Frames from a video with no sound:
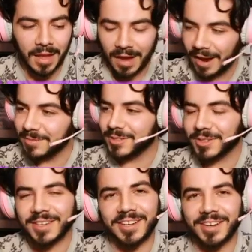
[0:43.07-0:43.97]
I'm
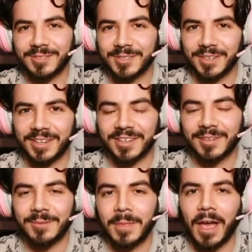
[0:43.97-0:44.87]
doing good. I'm doing good.
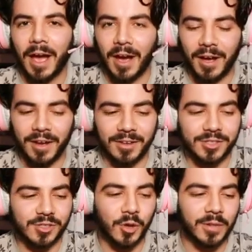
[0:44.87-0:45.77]

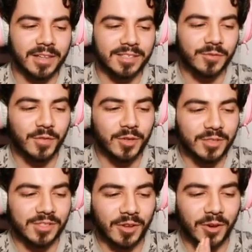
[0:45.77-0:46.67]
So let's first
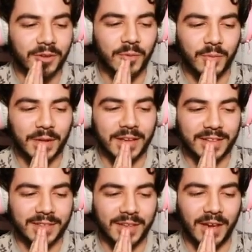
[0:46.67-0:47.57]
start with.
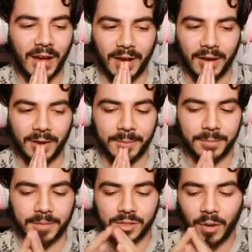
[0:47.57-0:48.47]

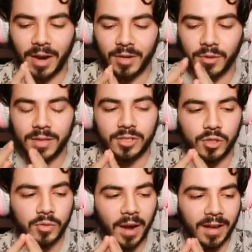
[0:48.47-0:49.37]
So I know that
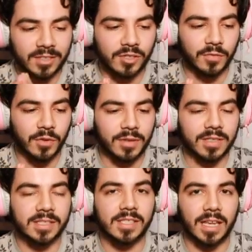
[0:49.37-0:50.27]
you asked for
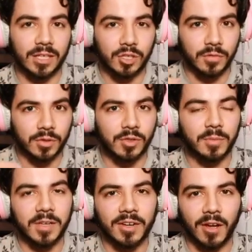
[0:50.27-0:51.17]
this interview to
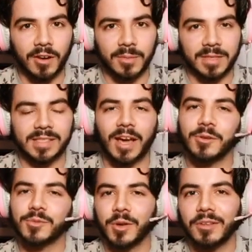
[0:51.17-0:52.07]
be anonymous. I
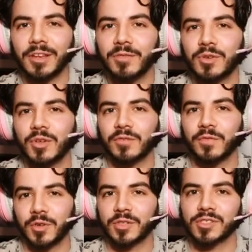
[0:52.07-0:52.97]
was wondering if you could
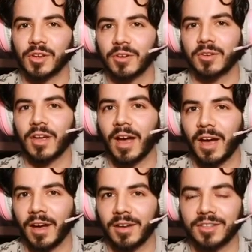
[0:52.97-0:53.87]
first start
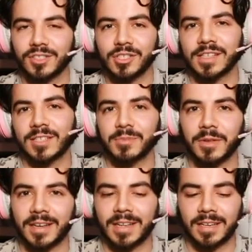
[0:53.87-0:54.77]
just
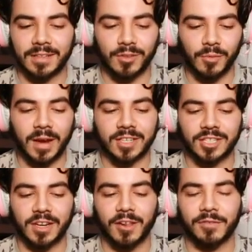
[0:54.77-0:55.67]
explaining the
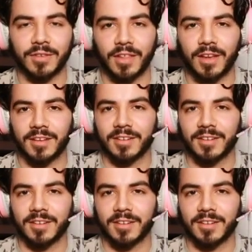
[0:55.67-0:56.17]
rationale for that.